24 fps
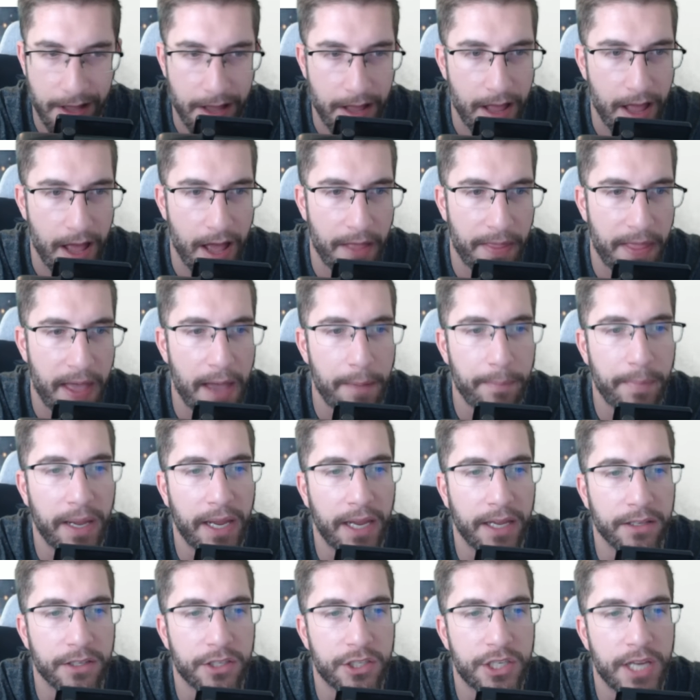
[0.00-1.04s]
That
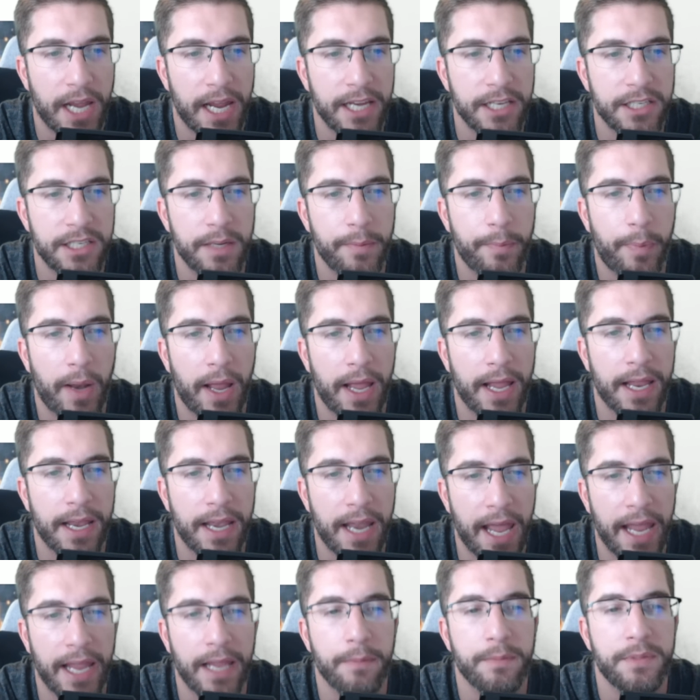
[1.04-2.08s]
means changing player
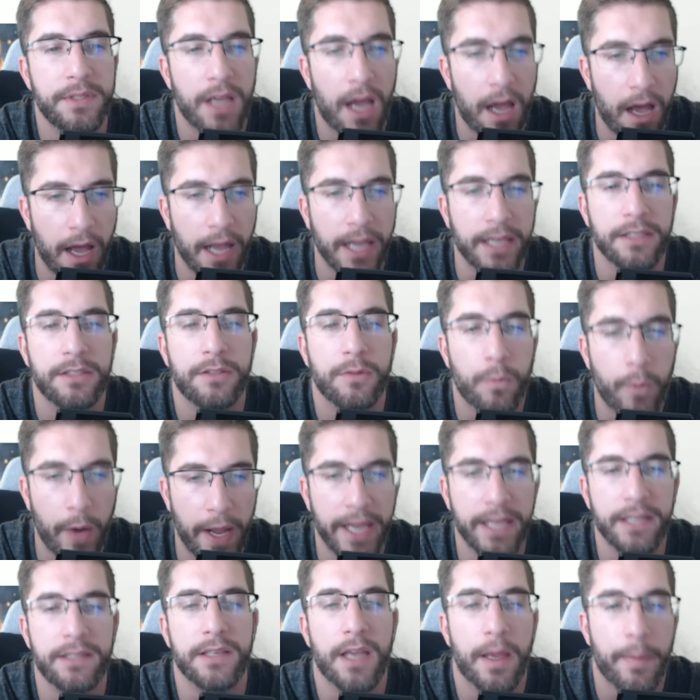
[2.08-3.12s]
names, heights,
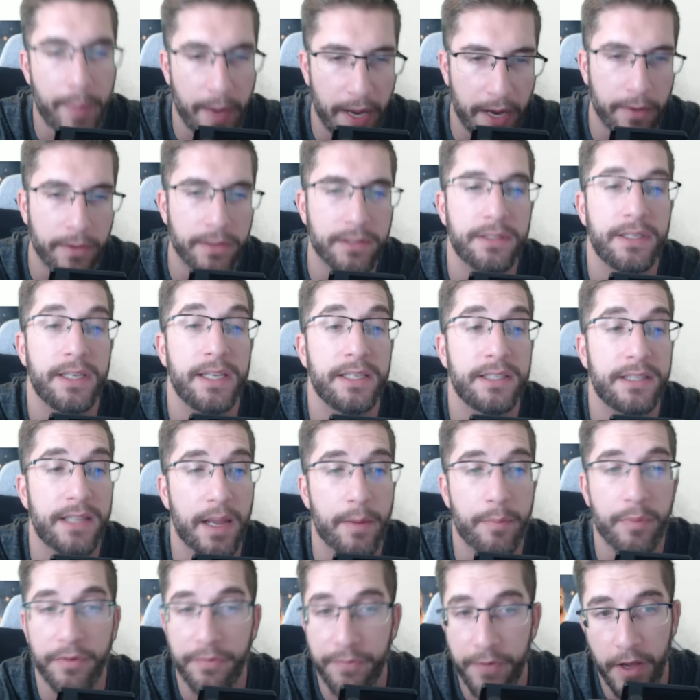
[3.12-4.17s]
weight, appearances,
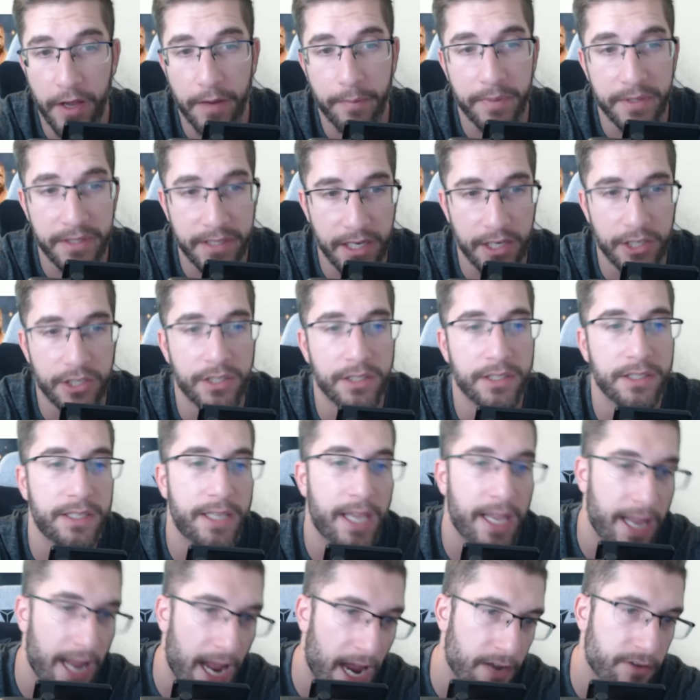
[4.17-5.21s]
their preferred positions,
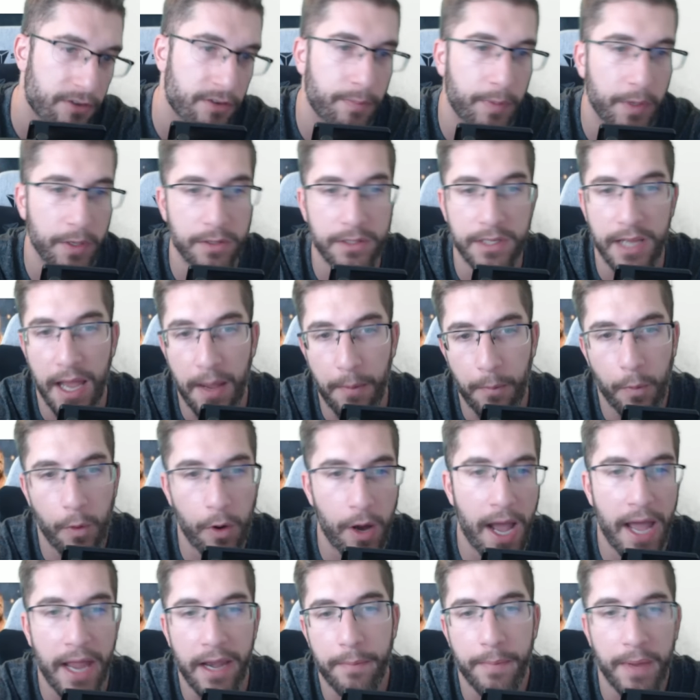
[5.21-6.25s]
key attributes, and
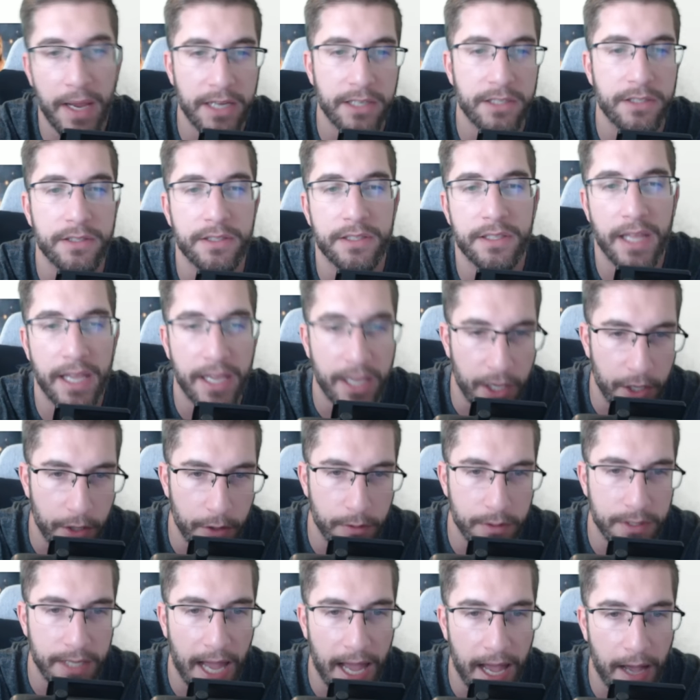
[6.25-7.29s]
what animations they
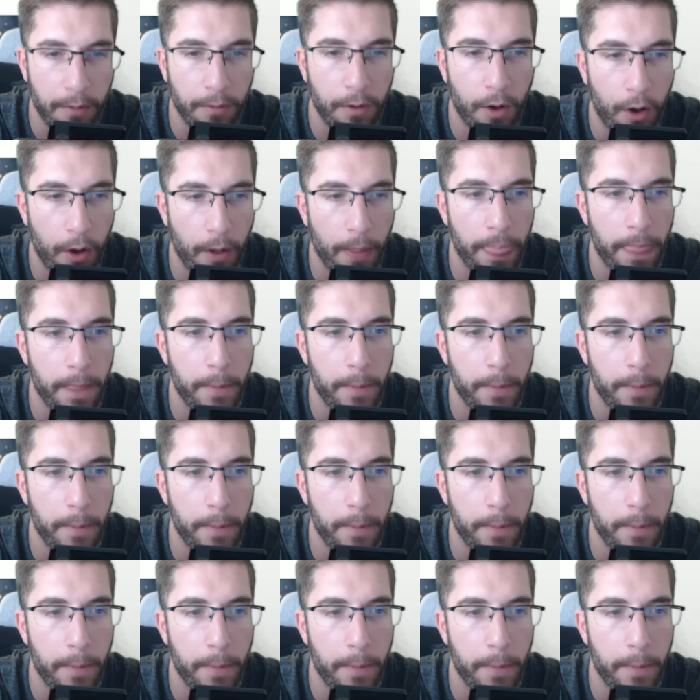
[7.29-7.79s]
use out on the